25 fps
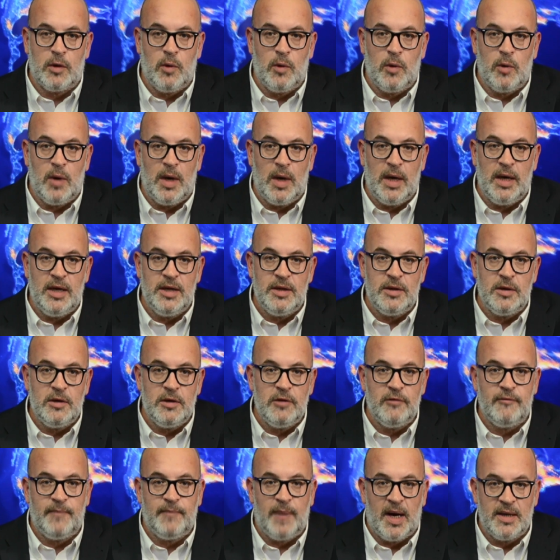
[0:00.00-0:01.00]
to a
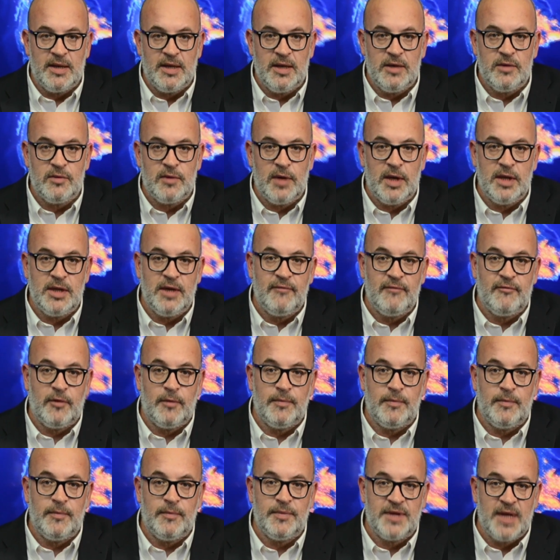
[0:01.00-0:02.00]
coalition of parties
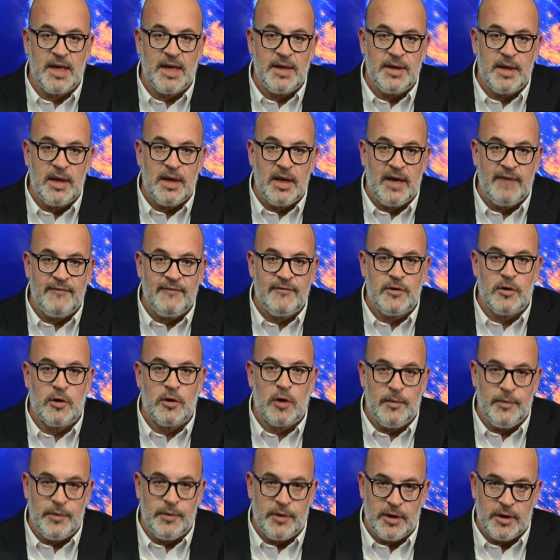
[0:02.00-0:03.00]
ranging from centre-left to
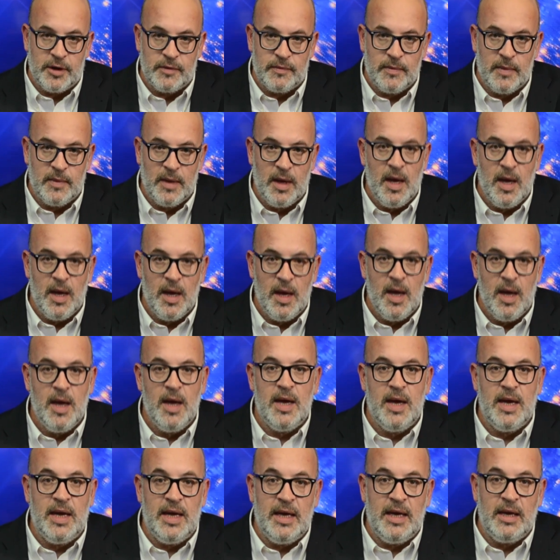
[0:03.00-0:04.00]
communism.
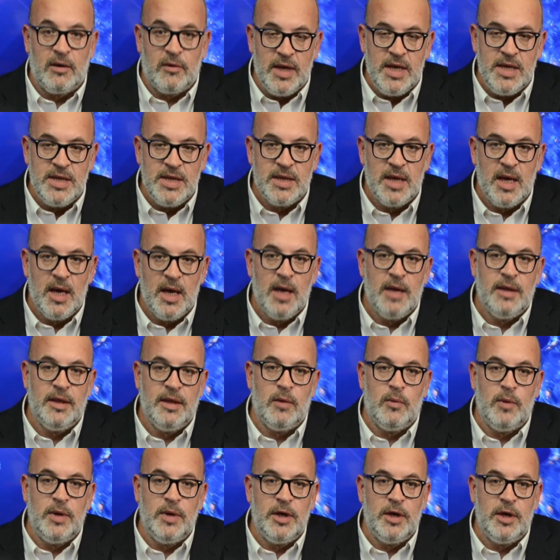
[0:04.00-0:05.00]
In Greece,
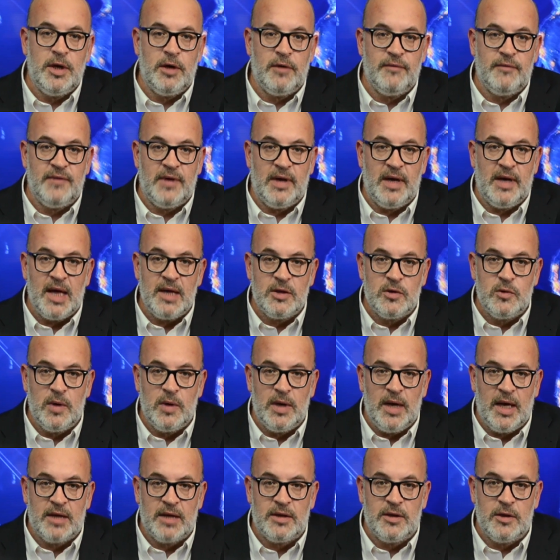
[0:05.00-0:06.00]
the winner of the last
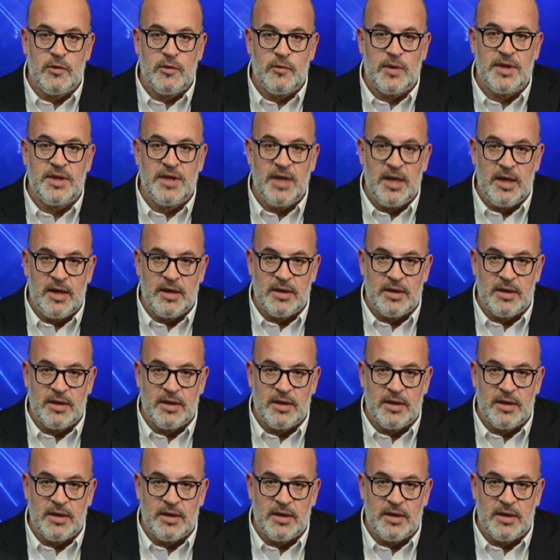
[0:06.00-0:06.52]
2 elections was